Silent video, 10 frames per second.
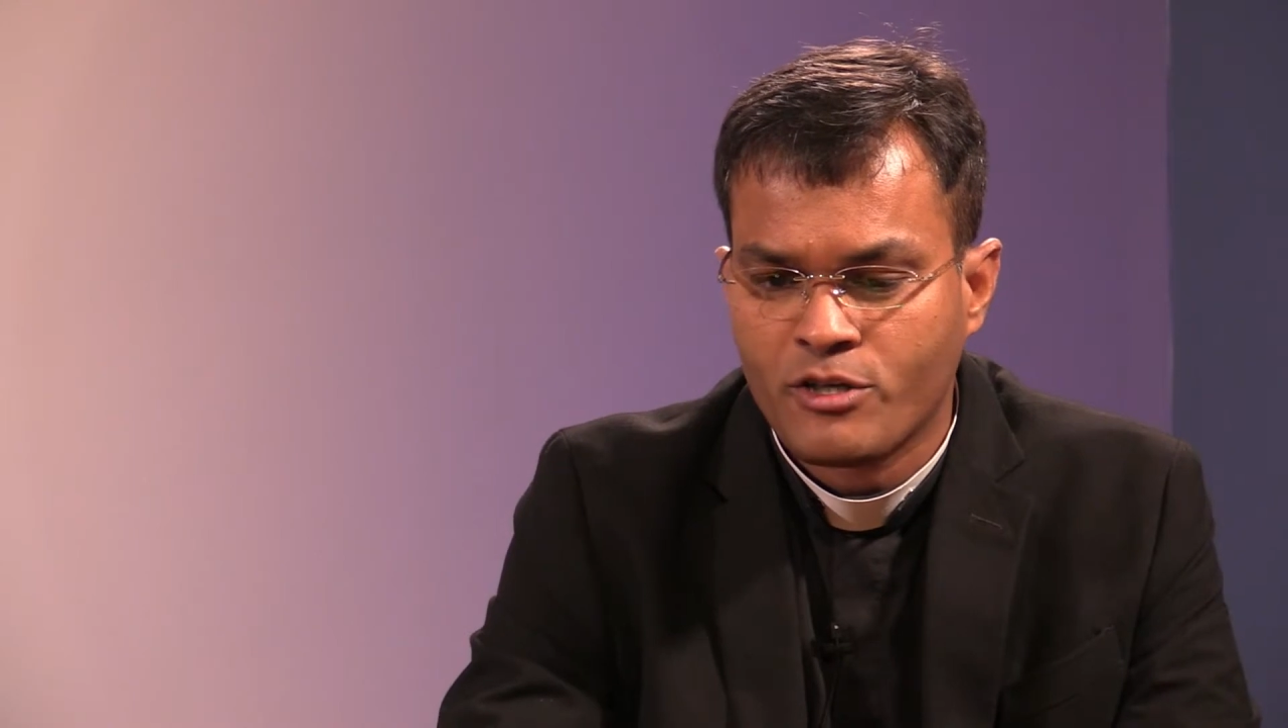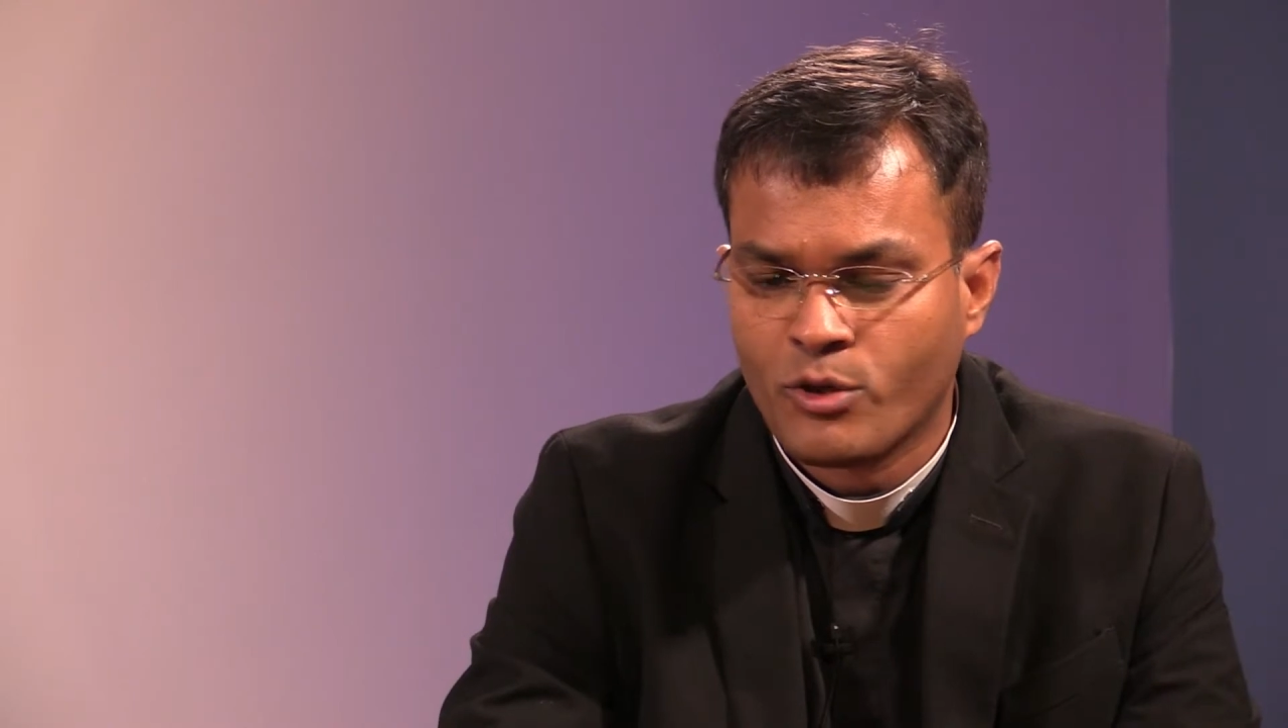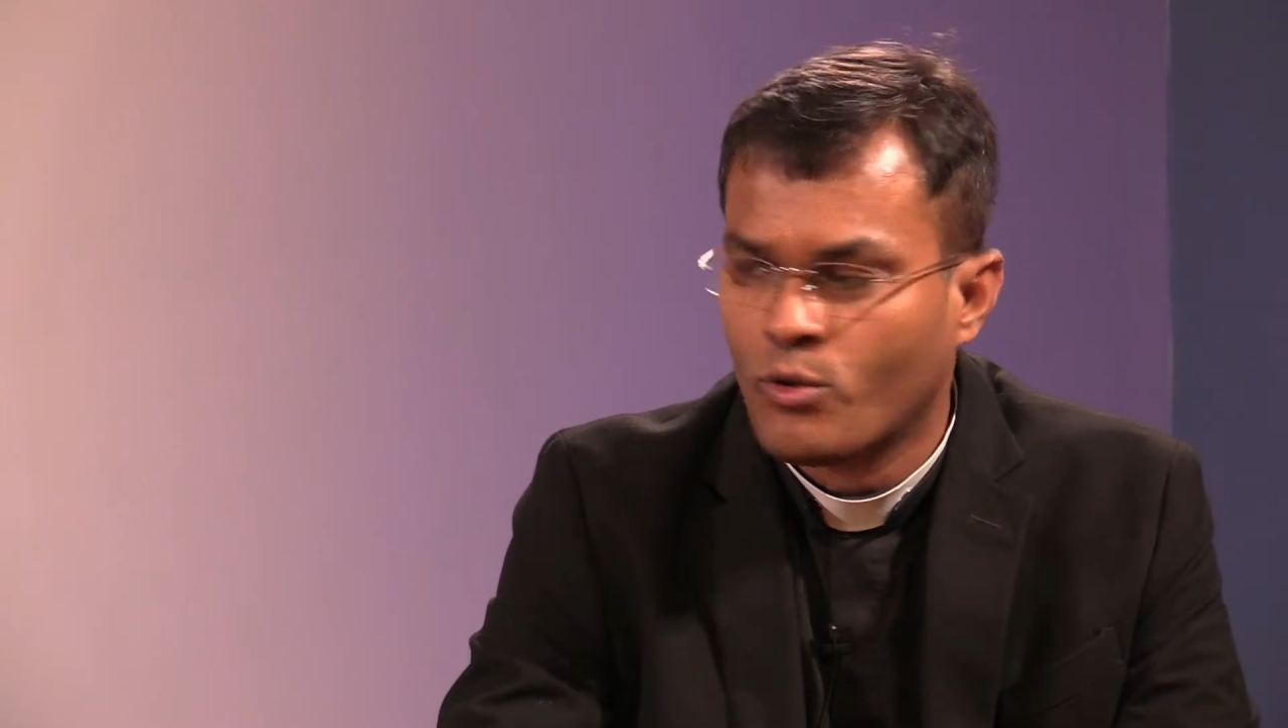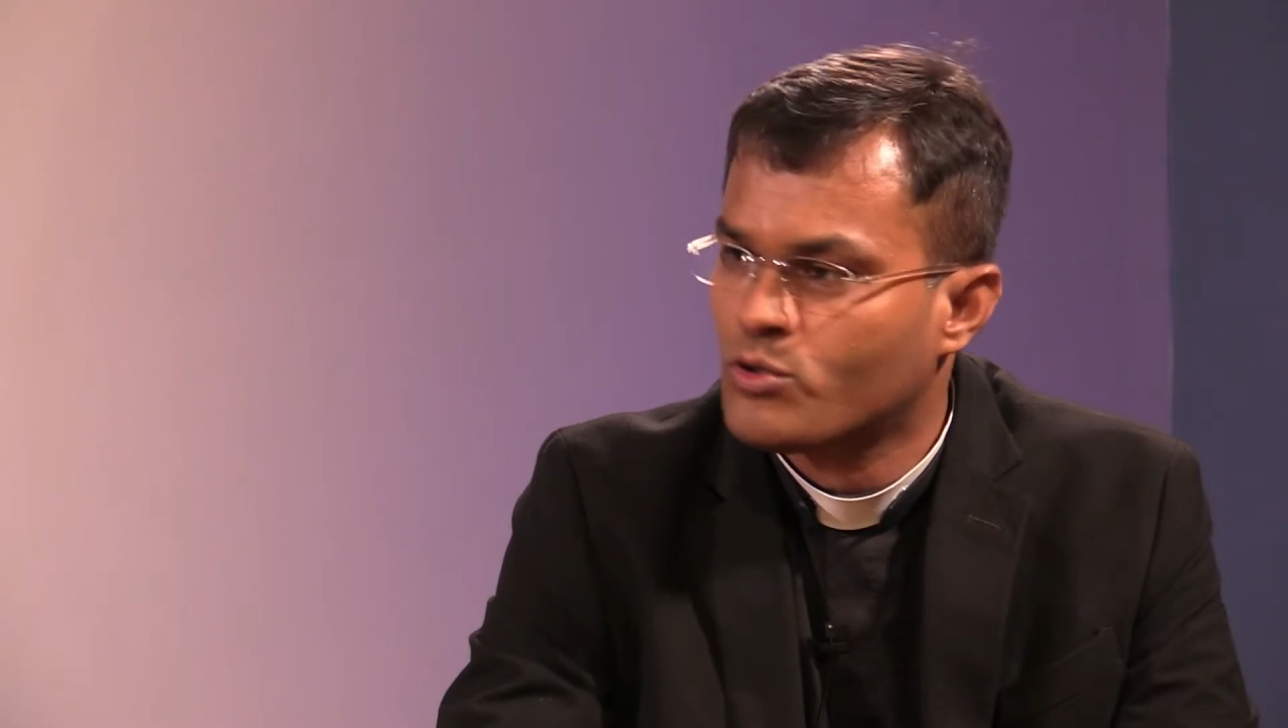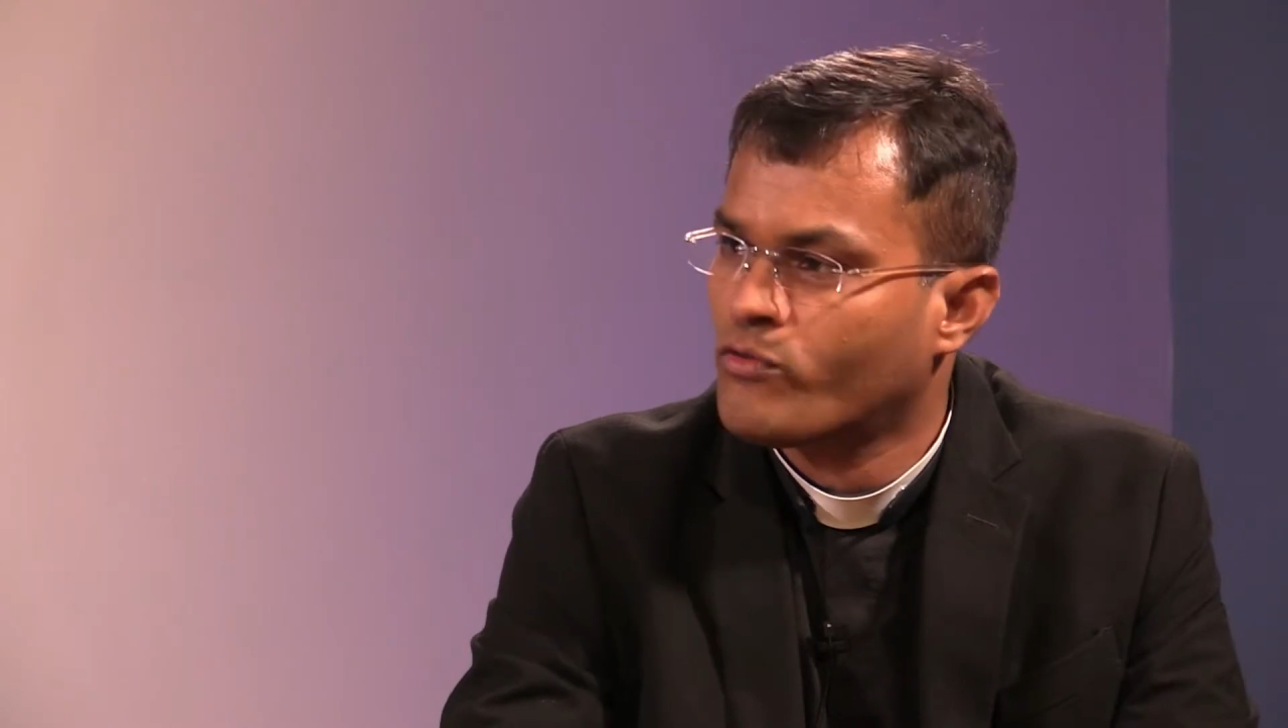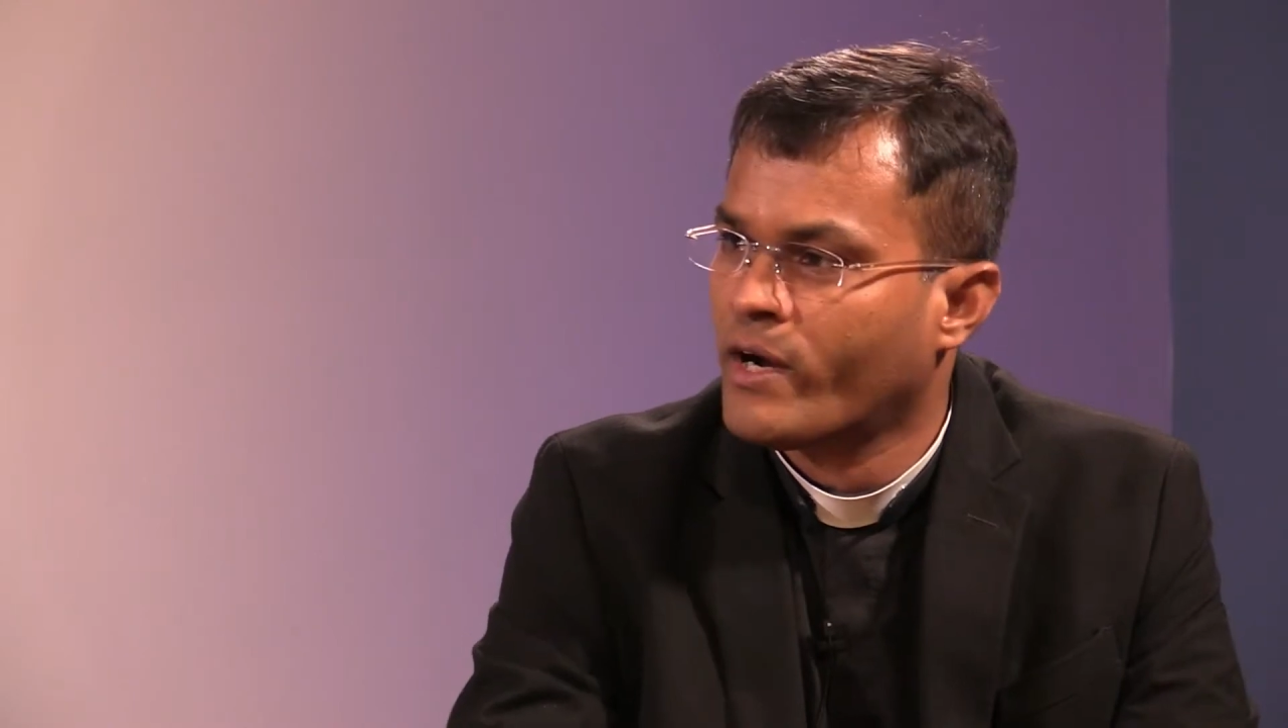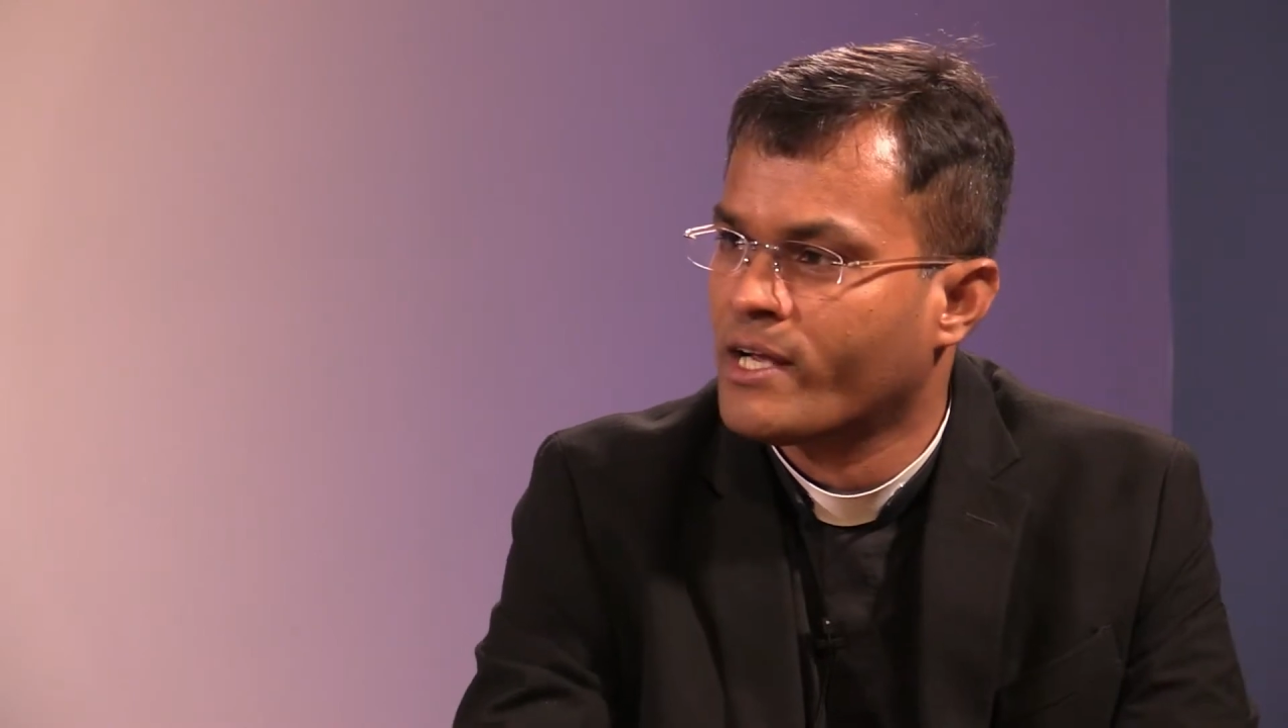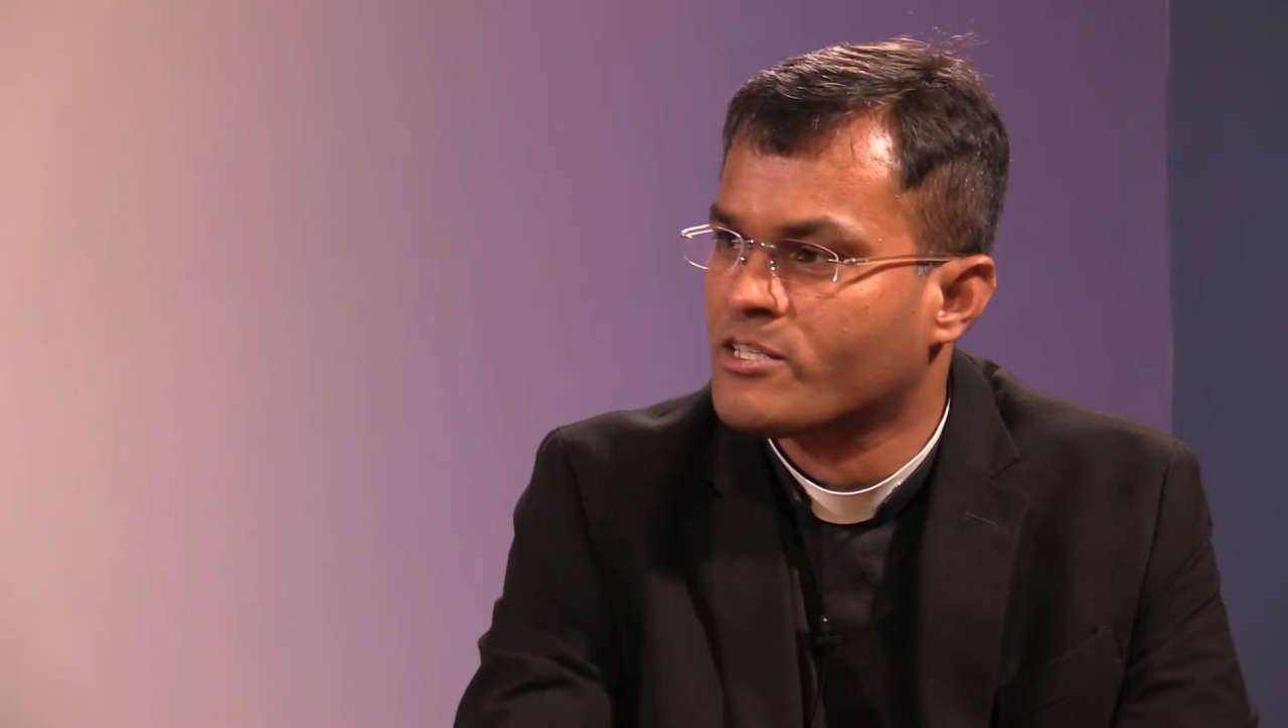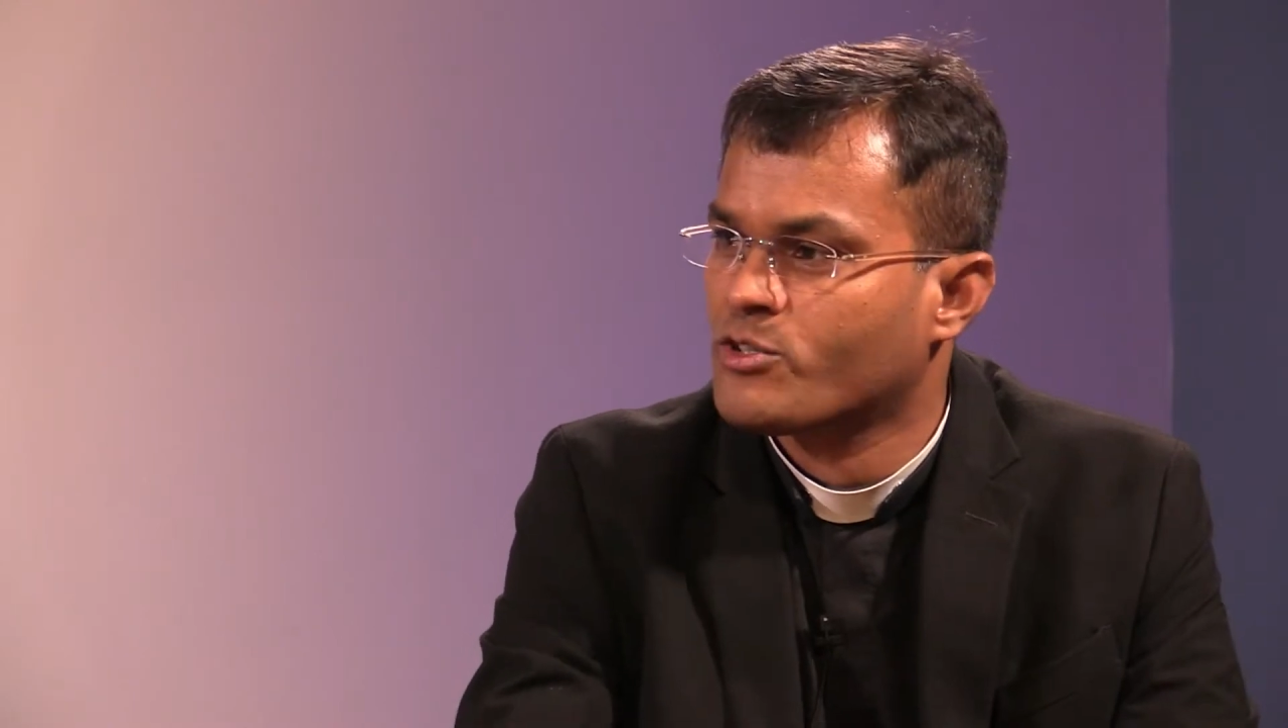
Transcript: to go to France.